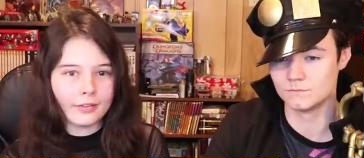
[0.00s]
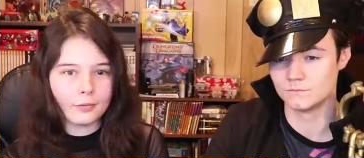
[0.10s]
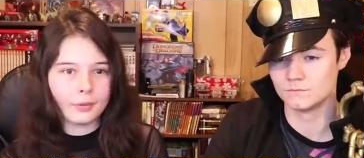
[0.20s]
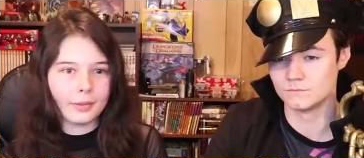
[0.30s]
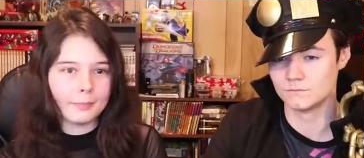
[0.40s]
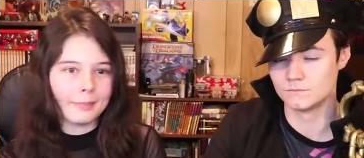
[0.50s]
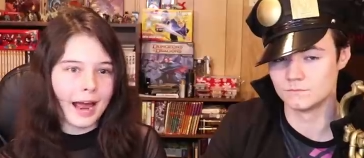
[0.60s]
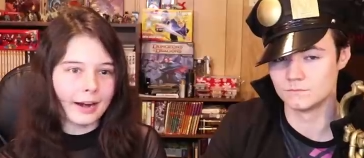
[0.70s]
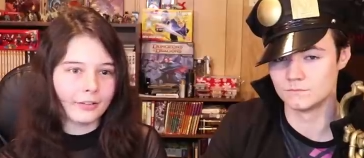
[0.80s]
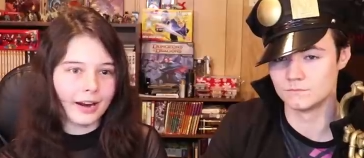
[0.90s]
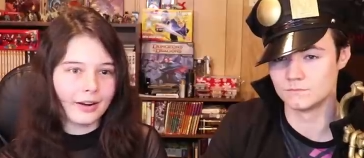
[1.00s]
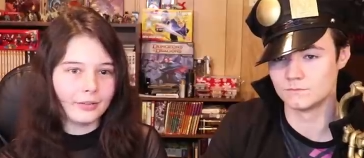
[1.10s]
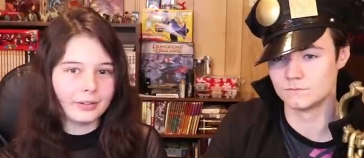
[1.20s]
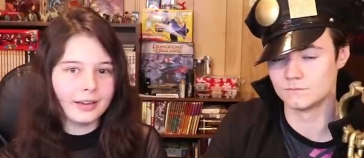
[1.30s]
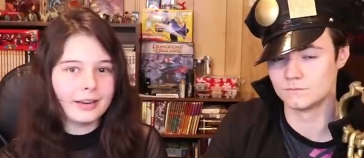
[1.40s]
Speaker 1: this where the
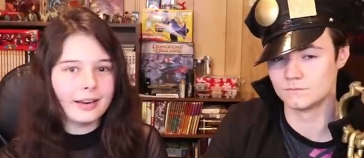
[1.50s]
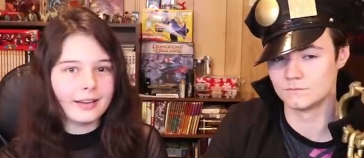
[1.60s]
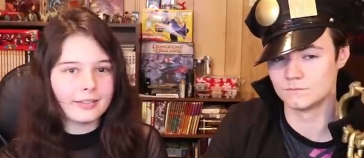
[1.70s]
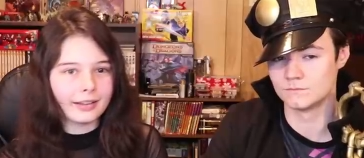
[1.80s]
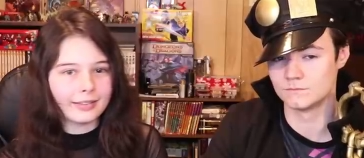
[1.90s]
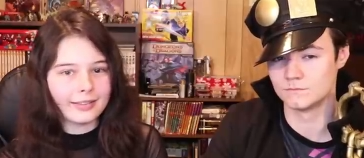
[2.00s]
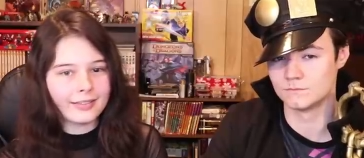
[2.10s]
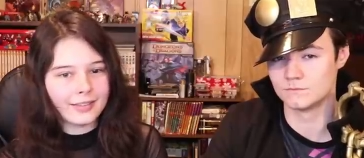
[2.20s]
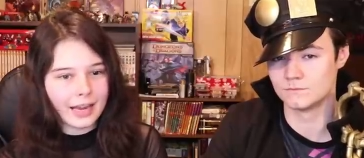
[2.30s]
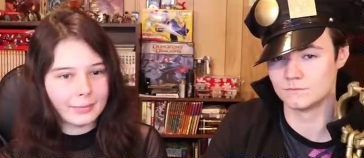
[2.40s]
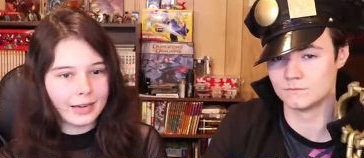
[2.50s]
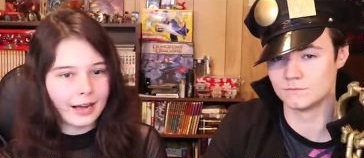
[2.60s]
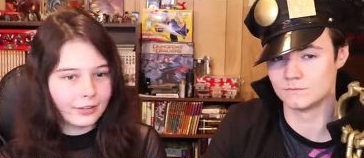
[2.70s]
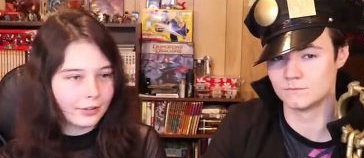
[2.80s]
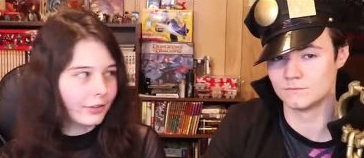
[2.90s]
background is like the same
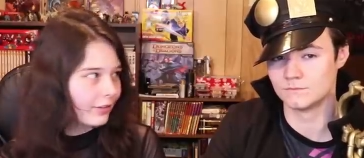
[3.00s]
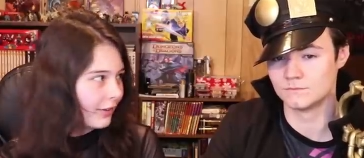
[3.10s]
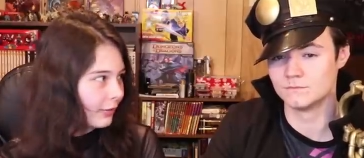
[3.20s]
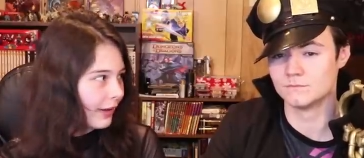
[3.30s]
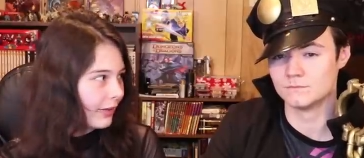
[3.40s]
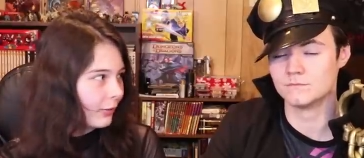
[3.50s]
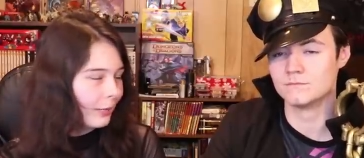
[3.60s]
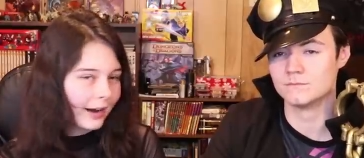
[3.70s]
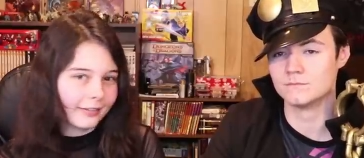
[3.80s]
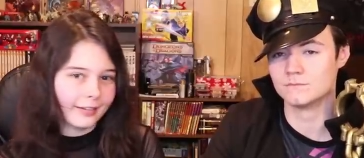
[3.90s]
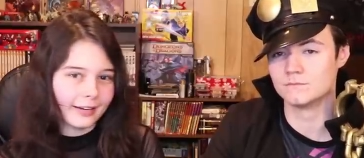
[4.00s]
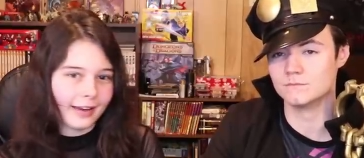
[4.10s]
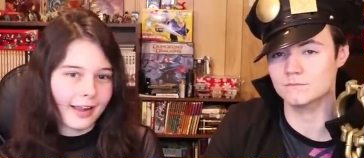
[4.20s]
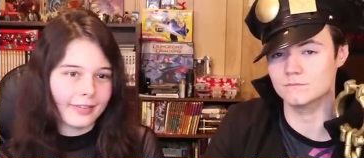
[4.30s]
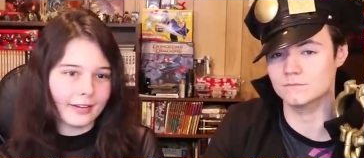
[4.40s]
colors as what they're wearing
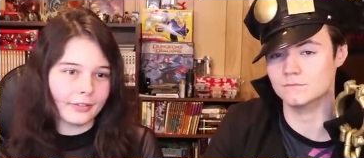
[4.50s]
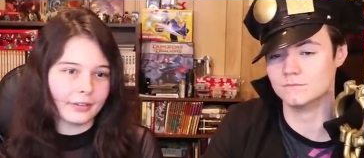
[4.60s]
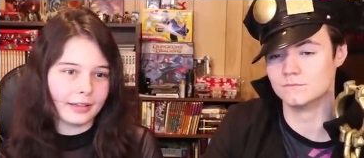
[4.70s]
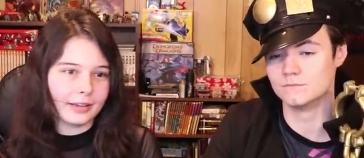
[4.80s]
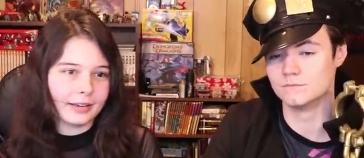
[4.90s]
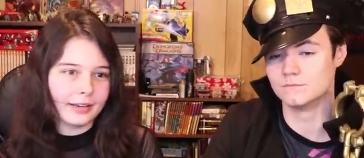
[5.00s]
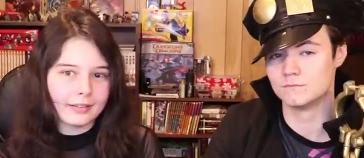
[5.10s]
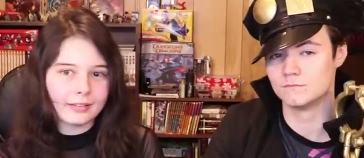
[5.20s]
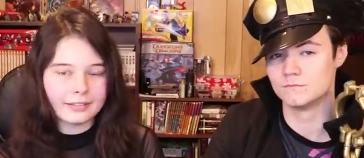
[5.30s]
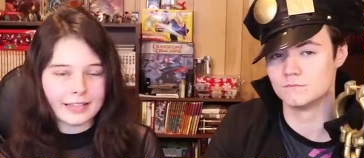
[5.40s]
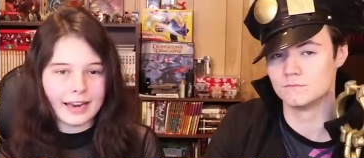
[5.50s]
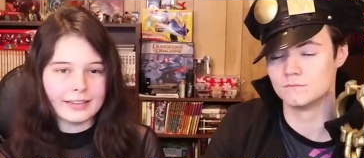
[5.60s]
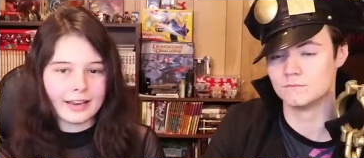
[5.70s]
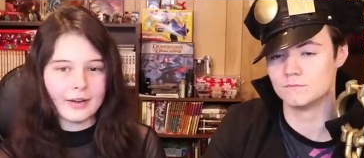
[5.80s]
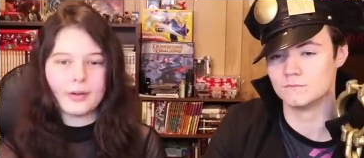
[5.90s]
mm-hmm. and they mm-hmm. don't really
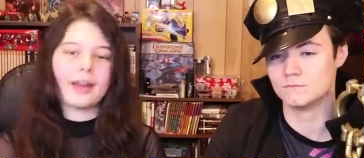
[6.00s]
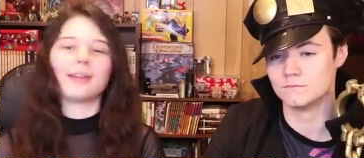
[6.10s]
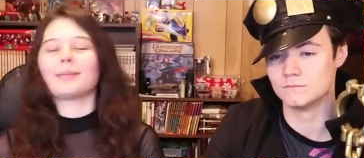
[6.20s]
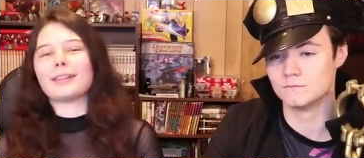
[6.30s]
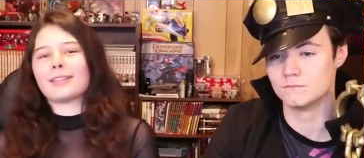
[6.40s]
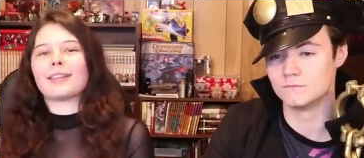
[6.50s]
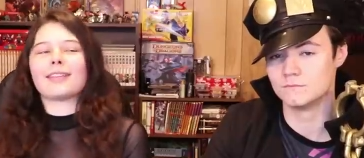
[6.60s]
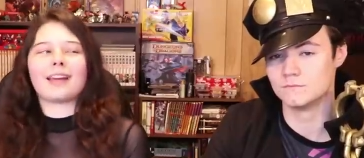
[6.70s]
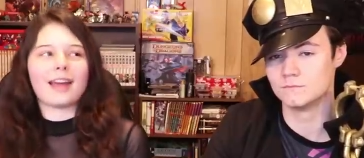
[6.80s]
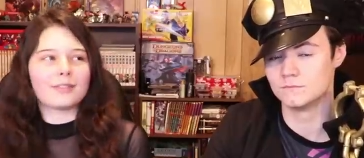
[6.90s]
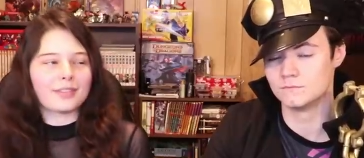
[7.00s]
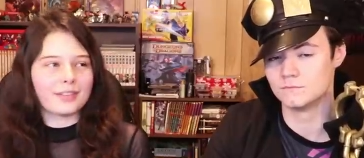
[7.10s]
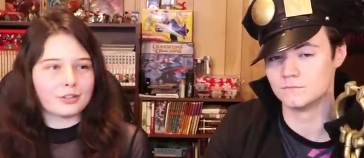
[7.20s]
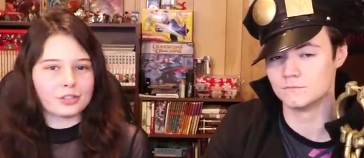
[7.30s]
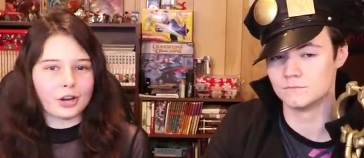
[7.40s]
stand out and i mean since i haven't
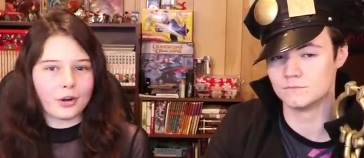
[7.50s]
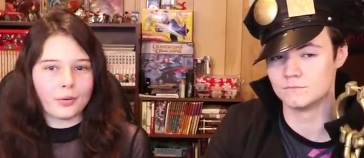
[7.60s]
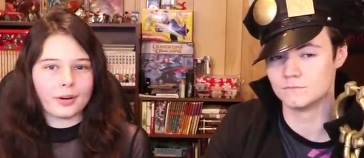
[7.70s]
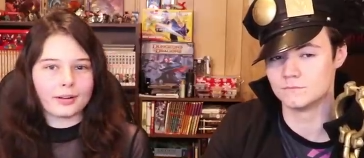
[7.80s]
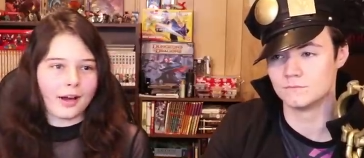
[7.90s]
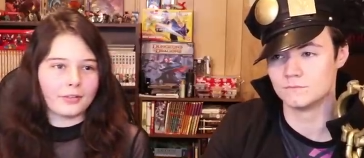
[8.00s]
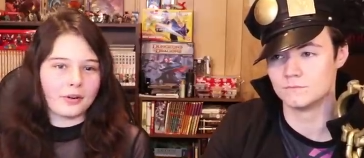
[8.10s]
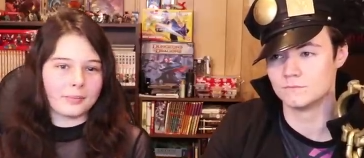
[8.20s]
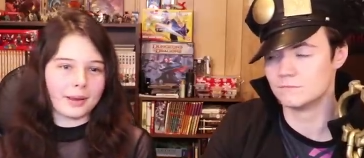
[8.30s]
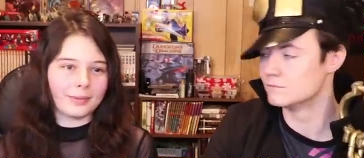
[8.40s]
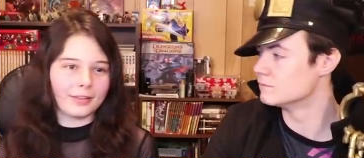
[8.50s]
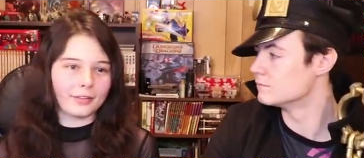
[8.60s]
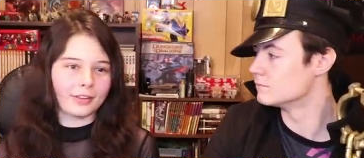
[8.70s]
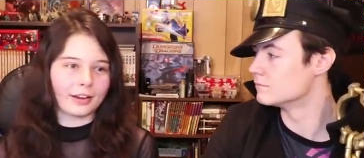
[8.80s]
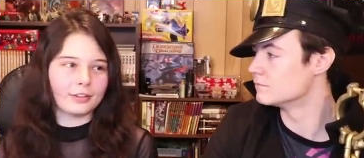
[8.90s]
seen the show i don't know maybe
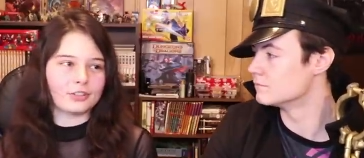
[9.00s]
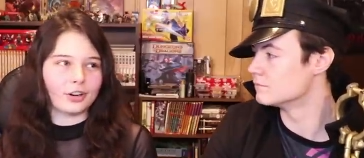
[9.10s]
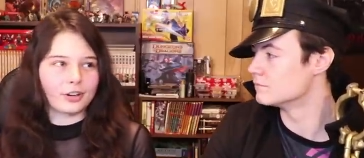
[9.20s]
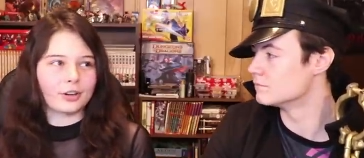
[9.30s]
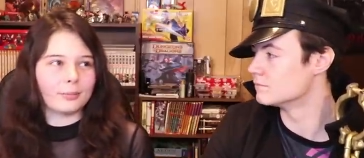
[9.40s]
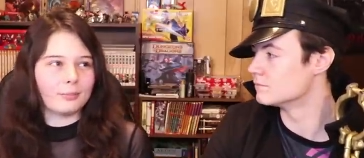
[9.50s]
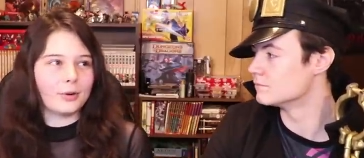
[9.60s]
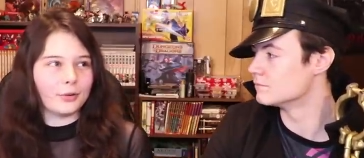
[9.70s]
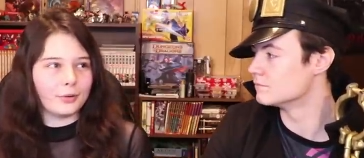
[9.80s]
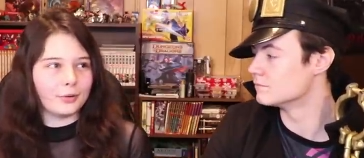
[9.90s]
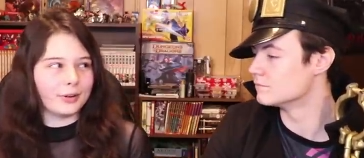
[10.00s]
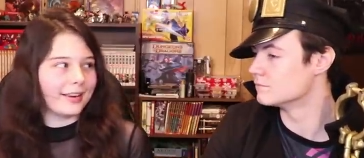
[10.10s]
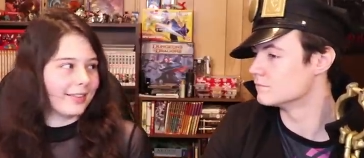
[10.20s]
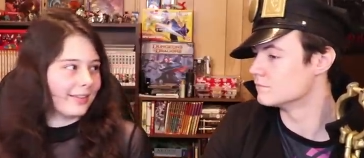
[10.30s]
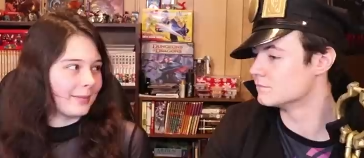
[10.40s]
there's like a darker mood
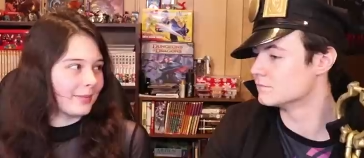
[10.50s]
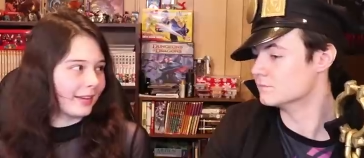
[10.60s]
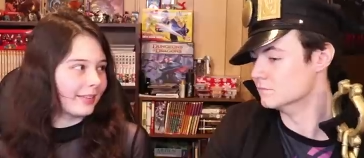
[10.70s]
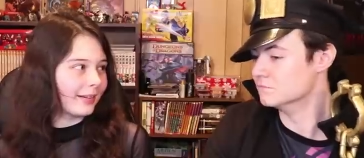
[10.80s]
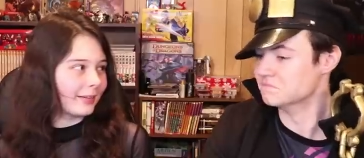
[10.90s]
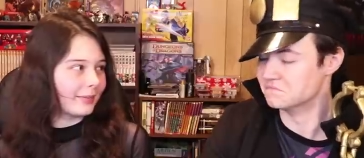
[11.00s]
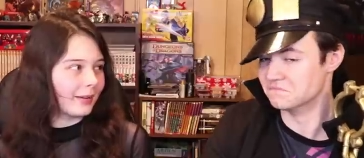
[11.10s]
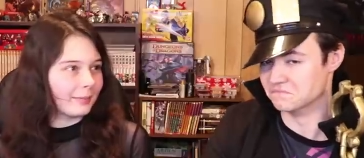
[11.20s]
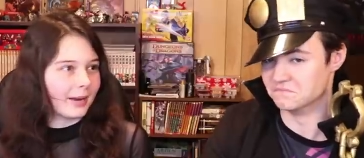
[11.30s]
it seems like there there